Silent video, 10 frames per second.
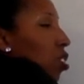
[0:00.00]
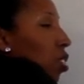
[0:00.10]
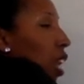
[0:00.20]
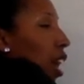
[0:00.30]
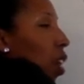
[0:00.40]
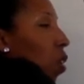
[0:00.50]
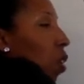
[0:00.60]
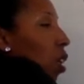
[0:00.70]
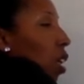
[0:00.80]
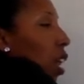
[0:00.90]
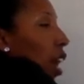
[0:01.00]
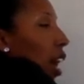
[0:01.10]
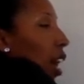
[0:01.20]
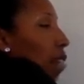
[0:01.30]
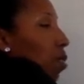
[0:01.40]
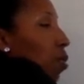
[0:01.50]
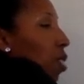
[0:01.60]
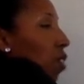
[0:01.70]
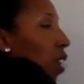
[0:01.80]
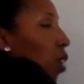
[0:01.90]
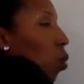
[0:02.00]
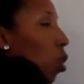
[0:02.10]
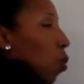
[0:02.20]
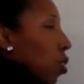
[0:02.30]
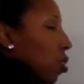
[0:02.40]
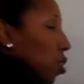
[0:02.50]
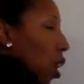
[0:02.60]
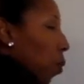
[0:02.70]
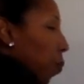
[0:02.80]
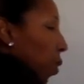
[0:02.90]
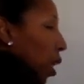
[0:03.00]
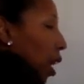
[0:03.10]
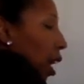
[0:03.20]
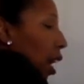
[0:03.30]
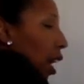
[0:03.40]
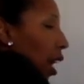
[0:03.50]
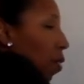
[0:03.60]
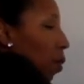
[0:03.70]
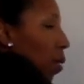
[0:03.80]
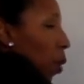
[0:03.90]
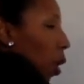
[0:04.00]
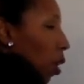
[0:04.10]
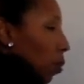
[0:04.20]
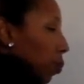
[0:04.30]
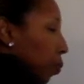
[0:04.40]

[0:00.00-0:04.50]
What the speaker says: So now I have some stuff I can work with. So I have my bar.